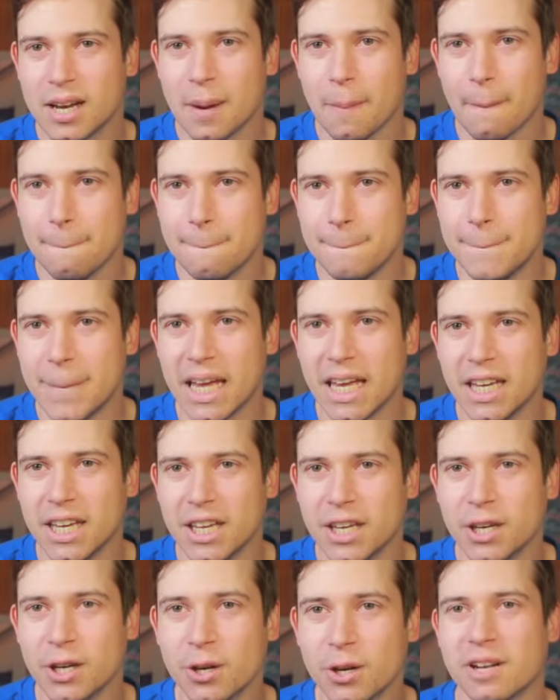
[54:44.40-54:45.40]

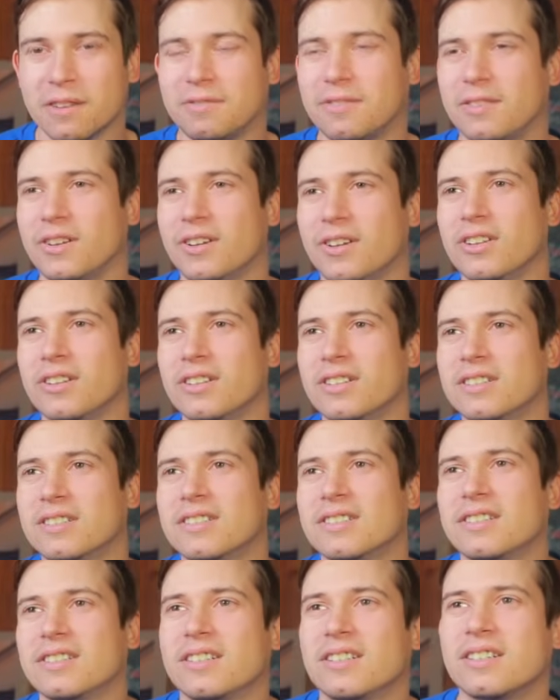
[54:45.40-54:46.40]
Beautiful.
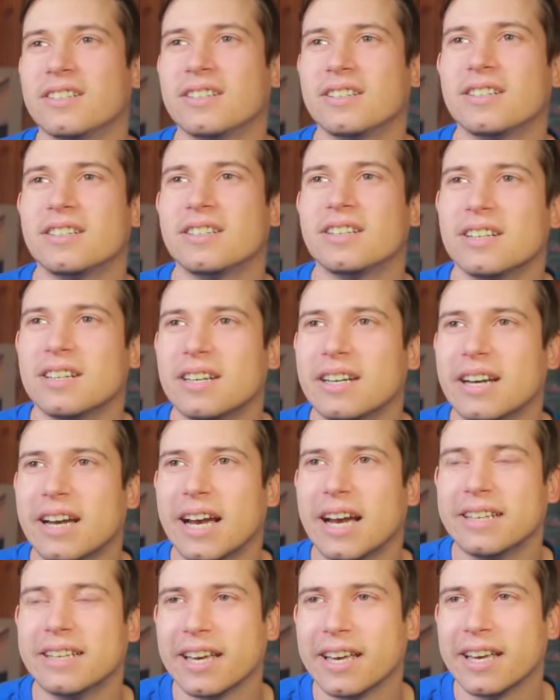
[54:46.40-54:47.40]

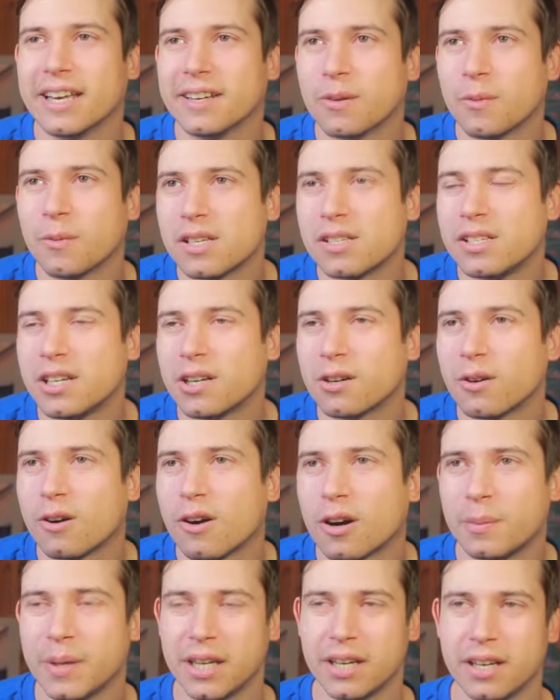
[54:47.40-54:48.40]
And then what is 0
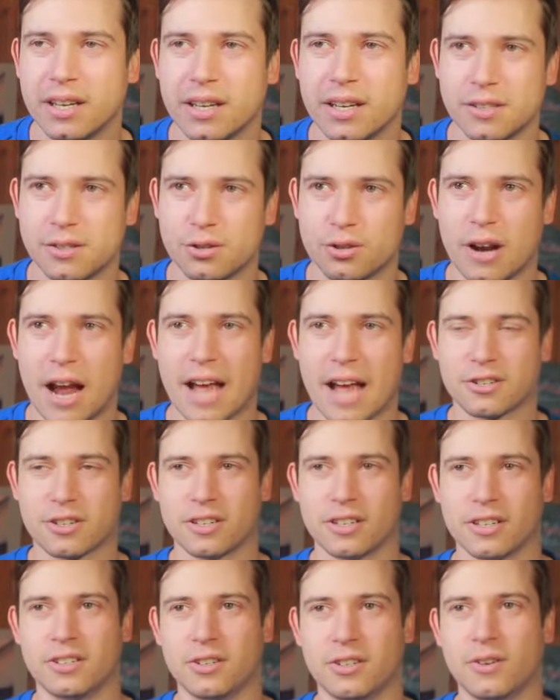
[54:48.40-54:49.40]
RB is trash going
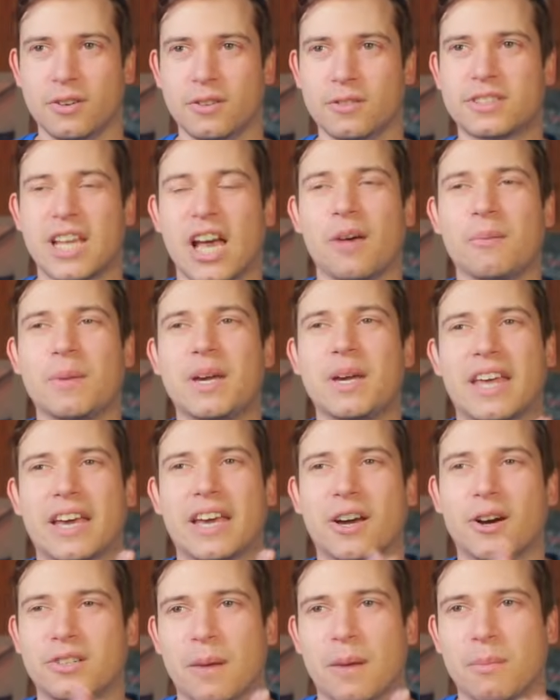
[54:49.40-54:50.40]
to do? Tell me they
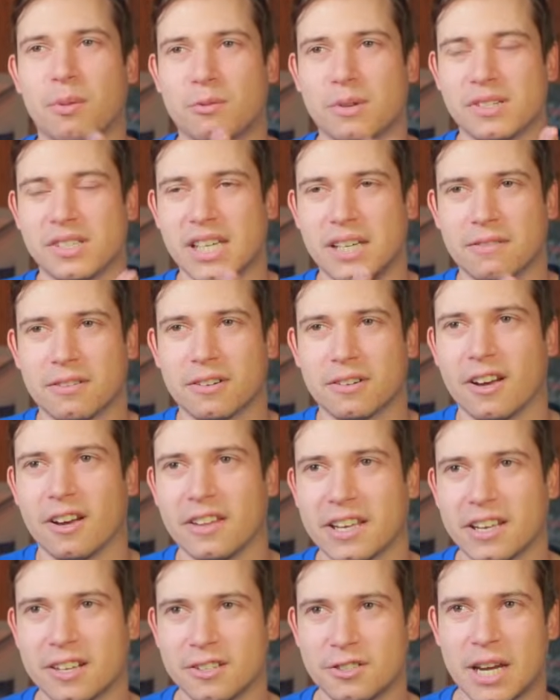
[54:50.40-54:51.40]
go double receiver. No, they
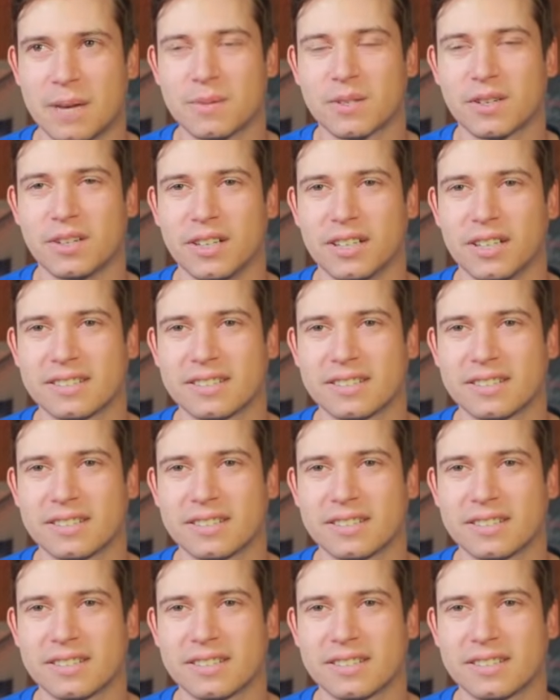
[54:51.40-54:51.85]
go James Cook.